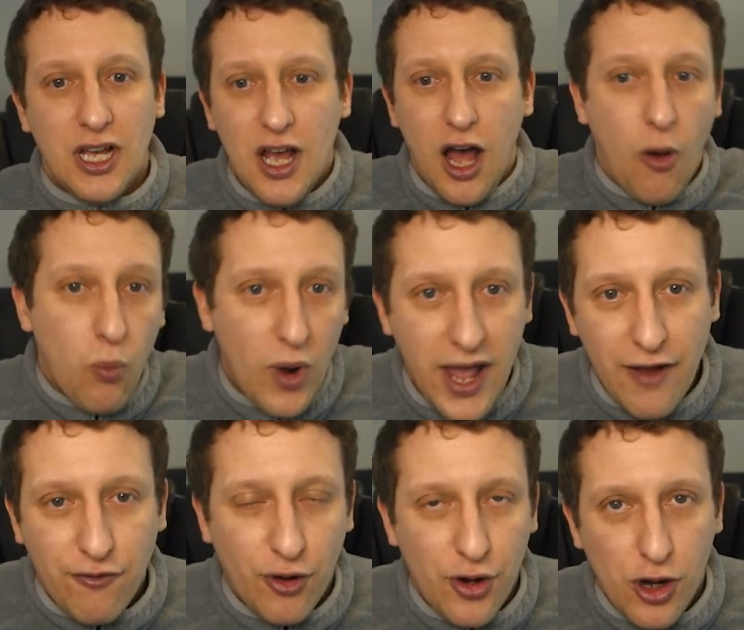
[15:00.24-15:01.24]
and wait
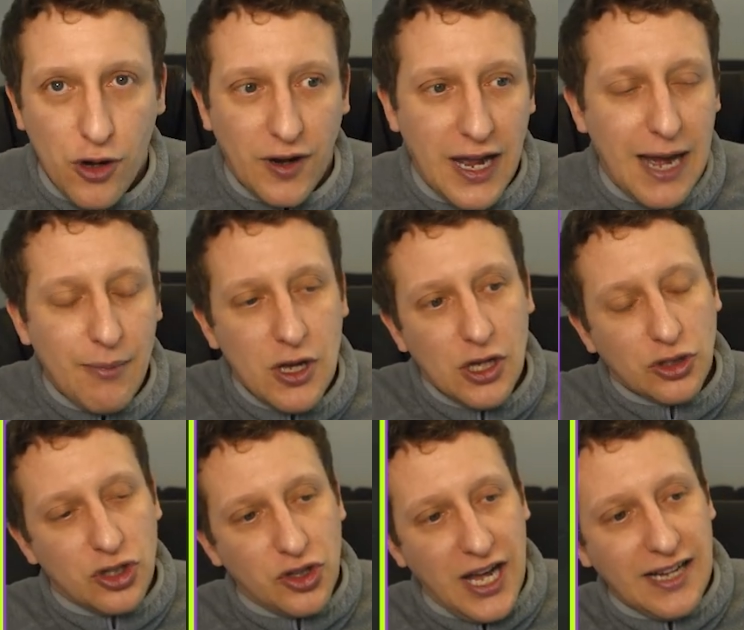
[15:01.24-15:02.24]
for an overlap.
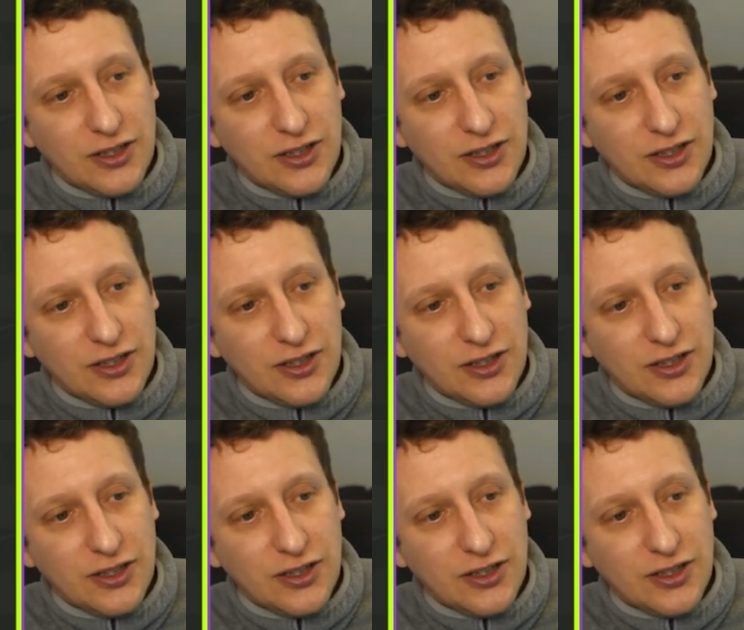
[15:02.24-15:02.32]
So that's